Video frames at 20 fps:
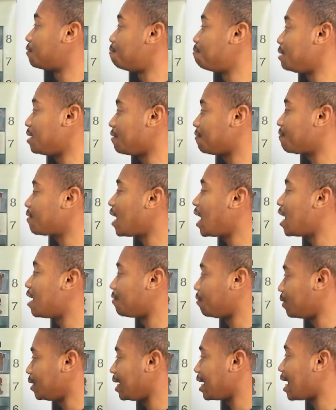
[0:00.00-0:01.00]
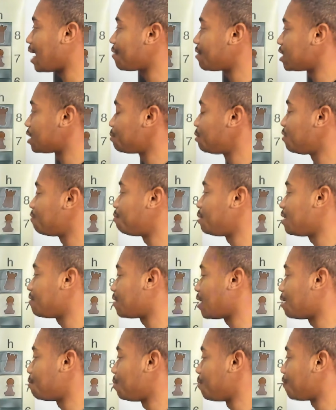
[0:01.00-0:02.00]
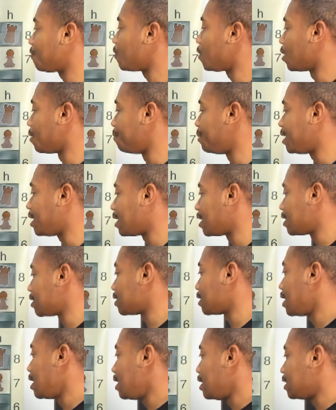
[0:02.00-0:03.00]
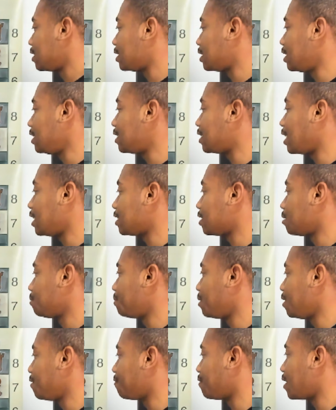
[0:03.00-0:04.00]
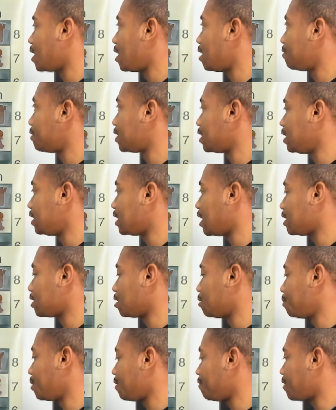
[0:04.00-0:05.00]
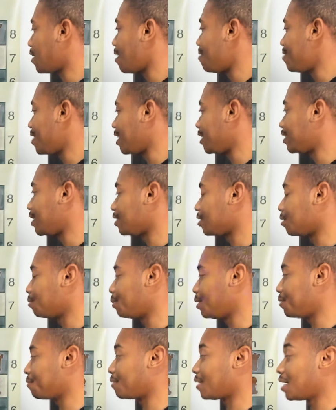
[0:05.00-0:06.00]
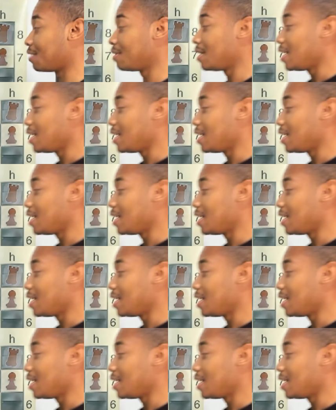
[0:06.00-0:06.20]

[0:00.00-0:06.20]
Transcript: b5. We didn't have this move b5 before because c takes on b5, c takes on b5, knight takes on b5,